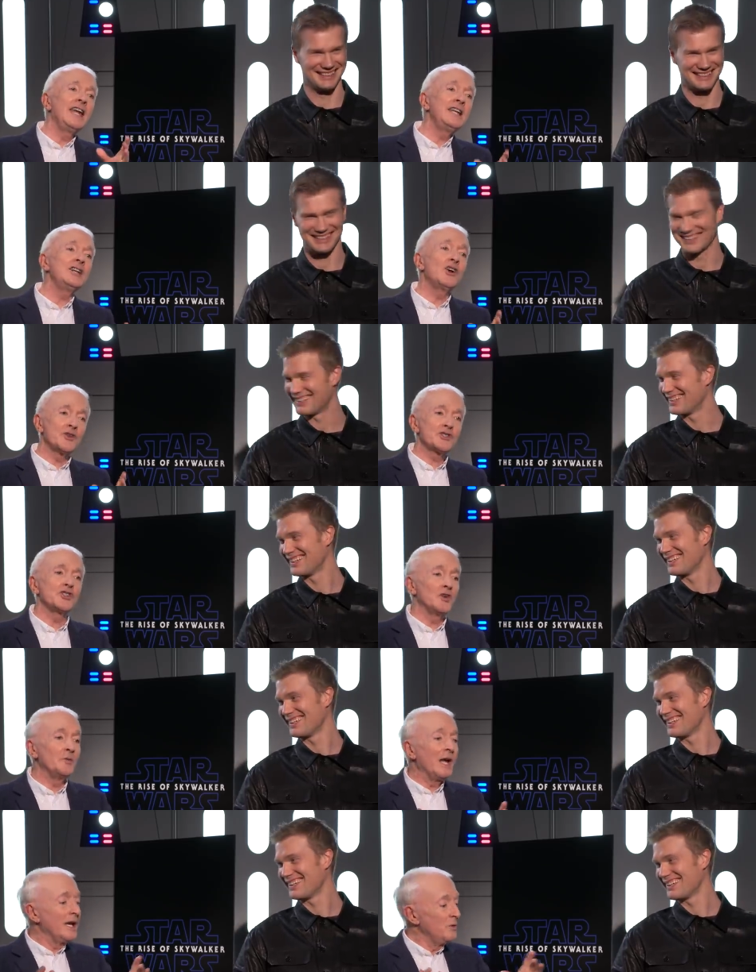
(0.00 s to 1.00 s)
Speaker 1: any
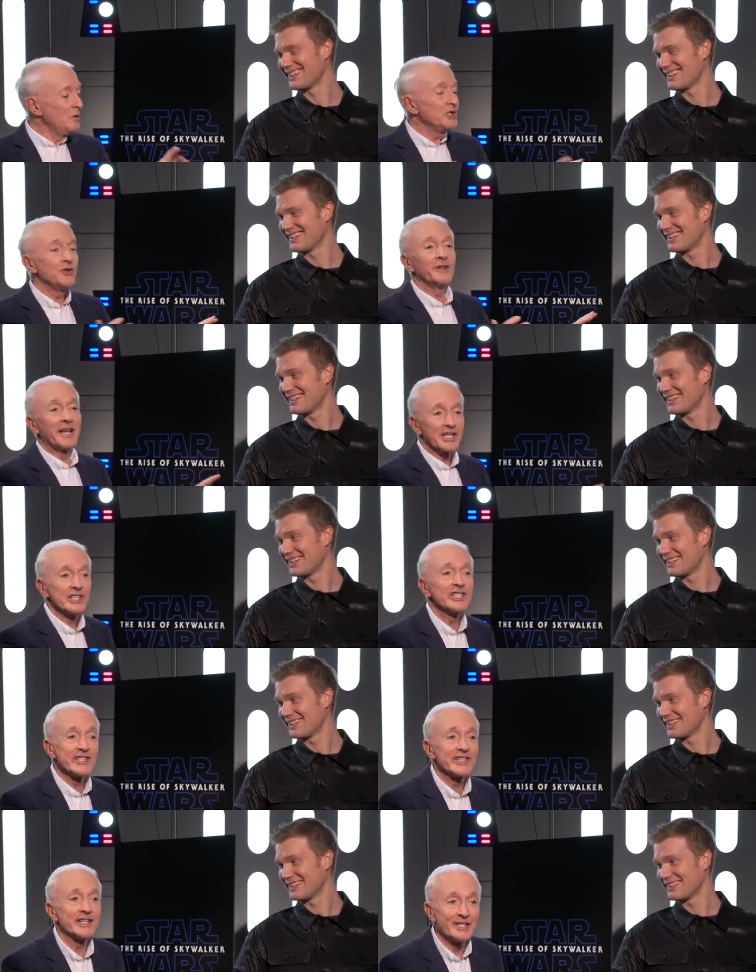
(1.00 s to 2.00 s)
costume in which you can actually
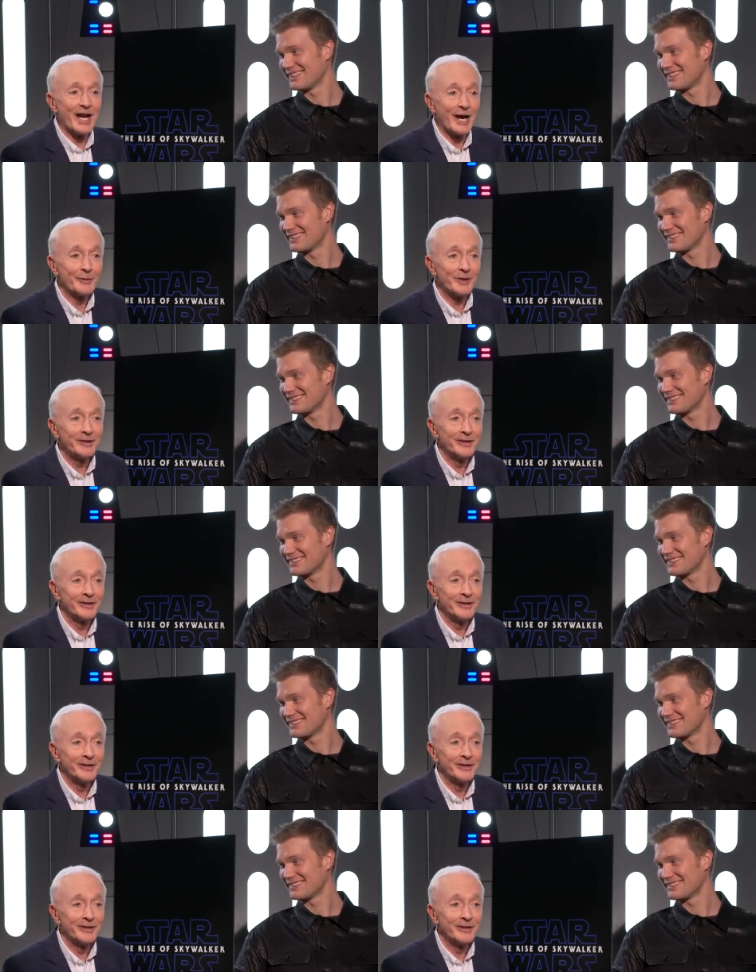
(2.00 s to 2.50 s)
sit down,